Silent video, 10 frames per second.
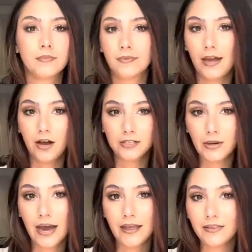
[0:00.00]
They also
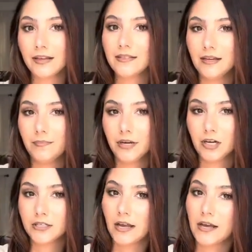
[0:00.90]
had this in
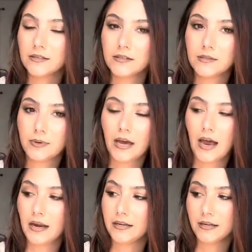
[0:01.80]
bigger sizes, but
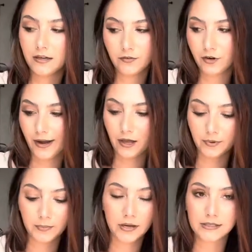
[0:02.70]
I didn't get it for
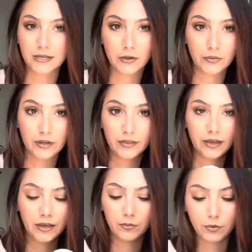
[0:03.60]
Caliber because I don't think
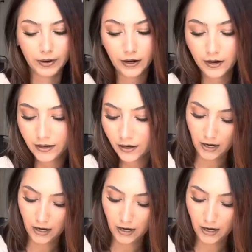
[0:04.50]
that he will wear it.